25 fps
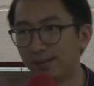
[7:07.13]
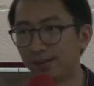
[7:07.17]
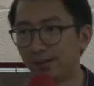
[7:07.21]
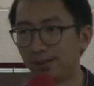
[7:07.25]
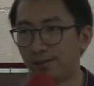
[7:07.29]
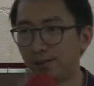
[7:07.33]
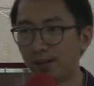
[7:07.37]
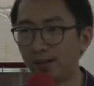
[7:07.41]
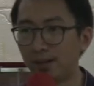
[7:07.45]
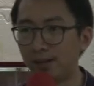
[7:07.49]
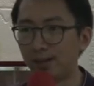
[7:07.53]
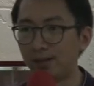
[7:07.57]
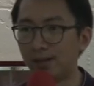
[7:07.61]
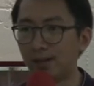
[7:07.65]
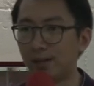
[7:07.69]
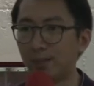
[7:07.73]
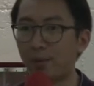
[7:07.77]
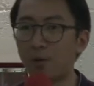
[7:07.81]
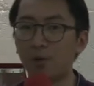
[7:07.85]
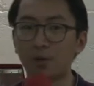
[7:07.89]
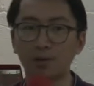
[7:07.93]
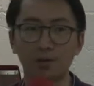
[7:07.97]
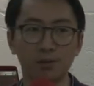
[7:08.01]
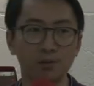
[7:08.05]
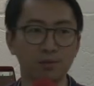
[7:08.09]
Right? The
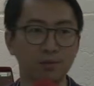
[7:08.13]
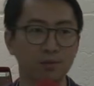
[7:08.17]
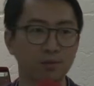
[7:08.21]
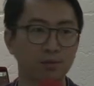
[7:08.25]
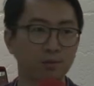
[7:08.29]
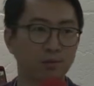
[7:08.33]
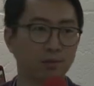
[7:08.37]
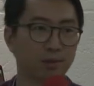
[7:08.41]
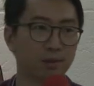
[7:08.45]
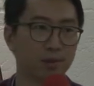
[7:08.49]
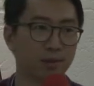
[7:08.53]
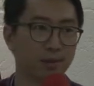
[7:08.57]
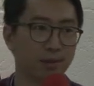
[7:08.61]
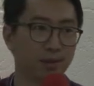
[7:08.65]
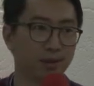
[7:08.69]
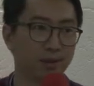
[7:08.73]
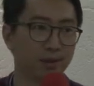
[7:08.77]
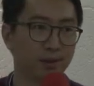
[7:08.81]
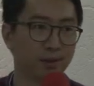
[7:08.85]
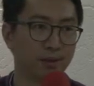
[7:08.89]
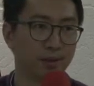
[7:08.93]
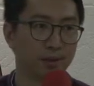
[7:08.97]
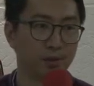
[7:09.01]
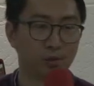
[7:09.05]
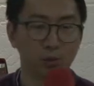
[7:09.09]
apostles,
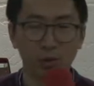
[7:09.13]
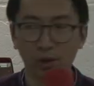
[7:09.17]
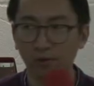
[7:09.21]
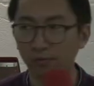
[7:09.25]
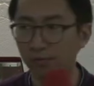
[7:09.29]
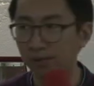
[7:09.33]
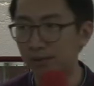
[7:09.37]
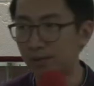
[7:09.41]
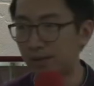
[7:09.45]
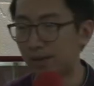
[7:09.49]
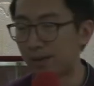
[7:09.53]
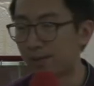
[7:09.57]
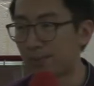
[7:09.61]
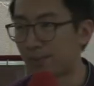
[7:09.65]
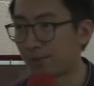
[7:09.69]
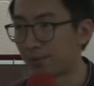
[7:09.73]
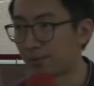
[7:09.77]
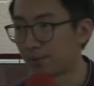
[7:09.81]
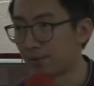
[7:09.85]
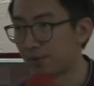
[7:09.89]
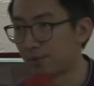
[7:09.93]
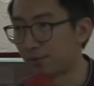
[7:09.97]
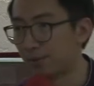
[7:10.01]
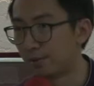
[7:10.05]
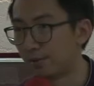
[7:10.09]
the 12
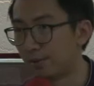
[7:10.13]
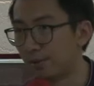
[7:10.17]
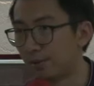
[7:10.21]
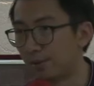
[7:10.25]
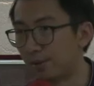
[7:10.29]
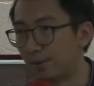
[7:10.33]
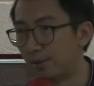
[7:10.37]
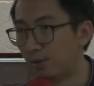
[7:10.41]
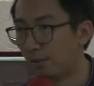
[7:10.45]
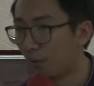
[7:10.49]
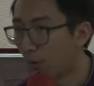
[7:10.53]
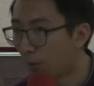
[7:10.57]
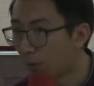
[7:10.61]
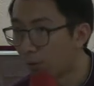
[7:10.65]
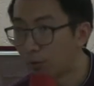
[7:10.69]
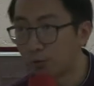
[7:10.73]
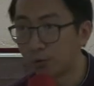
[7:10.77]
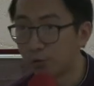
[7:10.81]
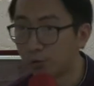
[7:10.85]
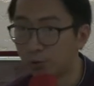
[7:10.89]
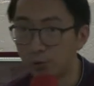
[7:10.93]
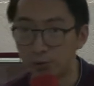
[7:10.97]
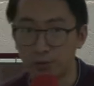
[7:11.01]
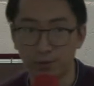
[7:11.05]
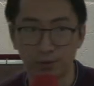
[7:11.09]
disciples, they were all
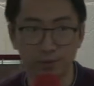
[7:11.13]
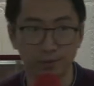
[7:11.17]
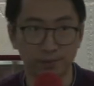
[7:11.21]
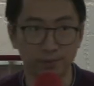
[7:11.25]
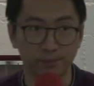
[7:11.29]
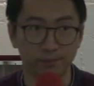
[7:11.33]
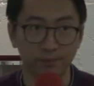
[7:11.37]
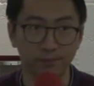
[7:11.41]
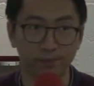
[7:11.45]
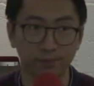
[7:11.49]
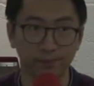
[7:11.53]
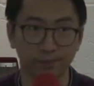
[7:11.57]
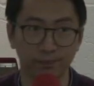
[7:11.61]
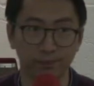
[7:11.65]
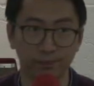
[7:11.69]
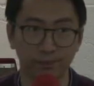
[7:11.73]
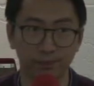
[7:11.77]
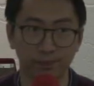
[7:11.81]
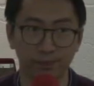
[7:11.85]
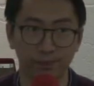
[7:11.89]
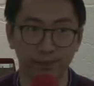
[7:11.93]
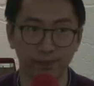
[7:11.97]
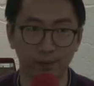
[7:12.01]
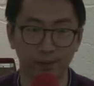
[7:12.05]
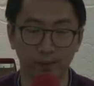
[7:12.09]
Jews.
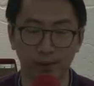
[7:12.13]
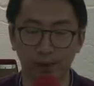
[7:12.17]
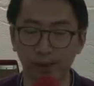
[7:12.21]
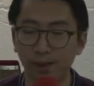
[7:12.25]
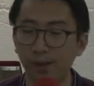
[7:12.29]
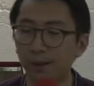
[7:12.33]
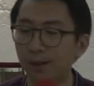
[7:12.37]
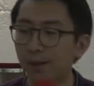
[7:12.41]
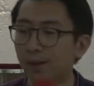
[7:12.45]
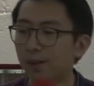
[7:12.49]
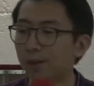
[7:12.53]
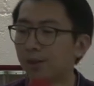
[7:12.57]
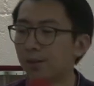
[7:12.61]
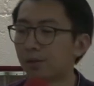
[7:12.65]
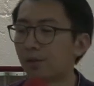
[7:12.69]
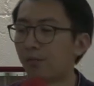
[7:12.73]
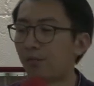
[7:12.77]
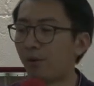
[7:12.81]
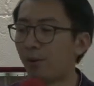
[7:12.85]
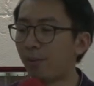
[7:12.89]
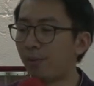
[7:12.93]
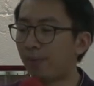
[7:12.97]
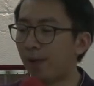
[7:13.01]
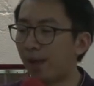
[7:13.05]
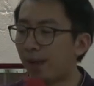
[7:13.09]
Okay? So
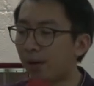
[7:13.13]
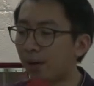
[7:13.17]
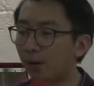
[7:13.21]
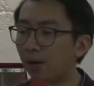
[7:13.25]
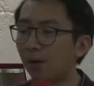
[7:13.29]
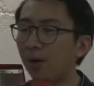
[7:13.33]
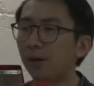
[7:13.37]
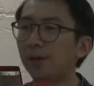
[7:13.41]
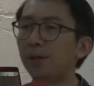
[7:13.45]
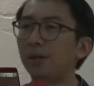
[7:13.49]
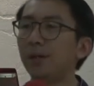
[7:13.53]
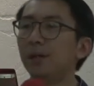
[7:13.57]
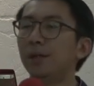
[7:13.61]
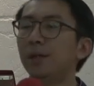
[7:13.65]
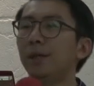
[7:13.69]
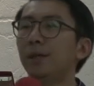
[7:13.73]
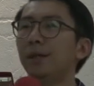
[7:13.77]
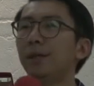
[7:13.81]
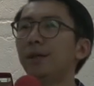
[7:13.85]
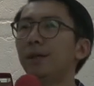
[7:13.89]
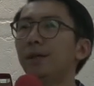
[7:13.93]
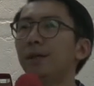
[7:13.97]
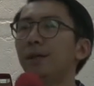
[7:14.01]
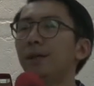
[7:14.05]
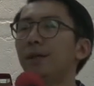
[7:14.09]
from then on,
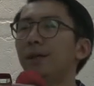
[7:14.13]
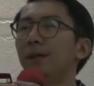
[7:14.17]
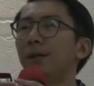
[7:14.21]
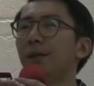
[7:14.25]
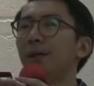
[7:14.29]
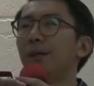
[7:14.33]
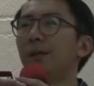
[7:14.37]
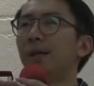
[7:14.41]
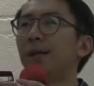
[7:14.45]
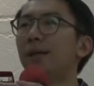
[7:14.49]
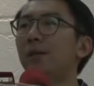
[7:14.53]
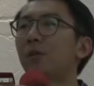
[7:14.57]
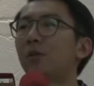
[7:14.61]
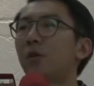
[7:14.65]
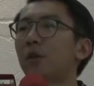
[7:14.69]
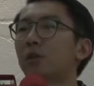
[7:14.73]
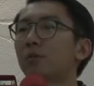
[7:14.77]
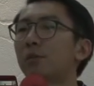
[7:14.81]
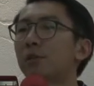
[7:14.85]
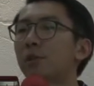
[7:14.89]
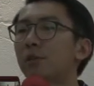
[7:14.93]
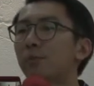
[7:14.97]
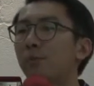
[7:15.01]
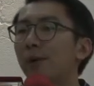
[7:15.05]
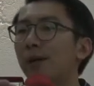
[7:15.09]
then the gospel
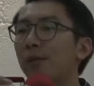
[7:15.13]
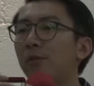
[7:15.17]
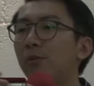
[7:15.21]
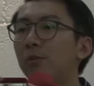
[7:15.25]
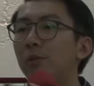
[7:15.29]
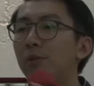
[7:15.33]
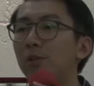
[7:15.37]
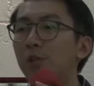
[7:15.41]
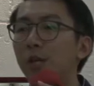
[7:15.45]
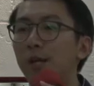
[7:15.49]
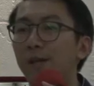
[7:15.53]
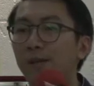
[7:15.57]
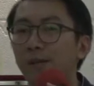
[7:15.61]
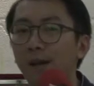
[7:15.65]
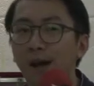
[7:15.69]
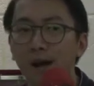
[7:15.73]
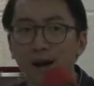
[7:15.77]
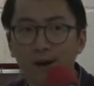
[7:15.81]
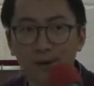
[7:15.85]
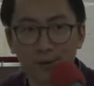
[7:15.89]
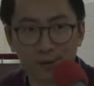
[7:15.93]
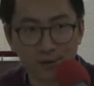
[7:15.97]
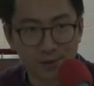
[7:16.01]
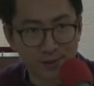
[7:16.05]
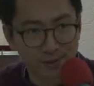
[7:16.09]
spread to the
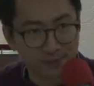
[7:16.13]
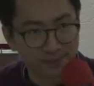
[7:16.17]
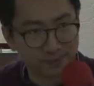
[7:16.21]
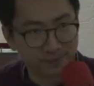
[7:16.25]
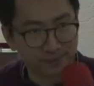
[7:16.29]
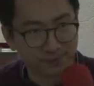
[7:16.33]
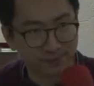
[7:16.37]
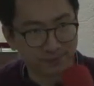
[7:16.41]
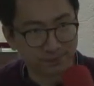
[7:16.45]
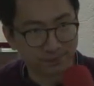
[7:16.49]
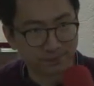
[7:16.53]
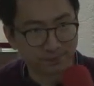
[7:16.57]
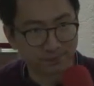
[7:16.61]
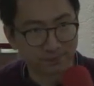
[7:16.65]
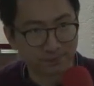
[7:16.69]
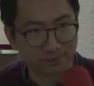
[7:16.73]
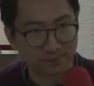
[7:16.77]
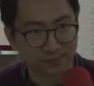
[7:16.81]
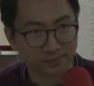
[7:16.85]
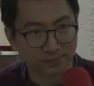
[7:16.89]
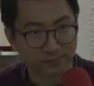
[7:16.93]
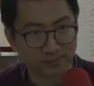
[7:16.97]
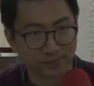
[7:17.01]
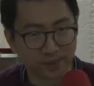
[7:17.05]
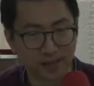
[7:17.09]
Gentiles
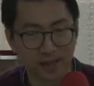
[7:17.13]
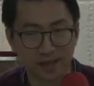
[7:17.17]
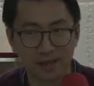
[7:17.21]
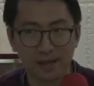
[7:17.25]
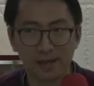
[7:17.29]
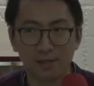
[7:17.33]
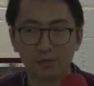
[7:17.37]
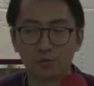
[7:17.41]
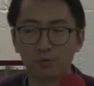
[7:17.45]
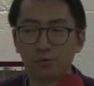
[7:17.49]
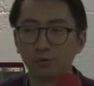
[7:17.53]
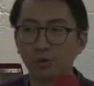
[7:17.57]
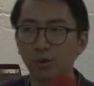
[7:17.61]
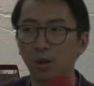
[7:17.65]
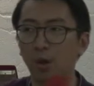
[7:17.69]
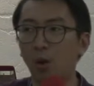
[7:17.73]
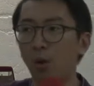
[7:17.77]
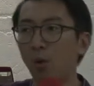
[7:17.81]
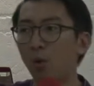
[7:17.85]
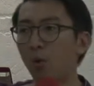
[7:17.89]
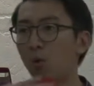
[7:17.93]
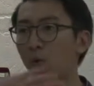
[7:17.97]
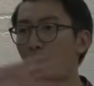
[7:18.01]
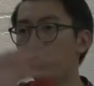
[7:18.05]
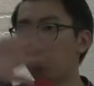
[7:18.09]
and then to the
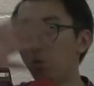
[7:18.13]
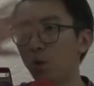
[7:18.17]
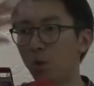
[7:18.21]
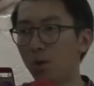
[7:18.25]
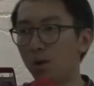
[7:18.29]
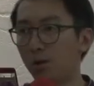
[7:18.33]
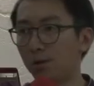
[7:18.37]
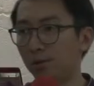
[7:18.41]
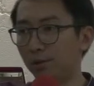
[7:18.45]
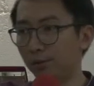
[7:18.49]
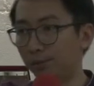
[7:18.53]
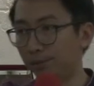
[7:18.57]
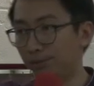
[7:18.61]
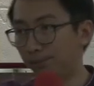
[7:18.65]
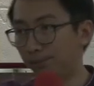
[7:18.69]
whole world.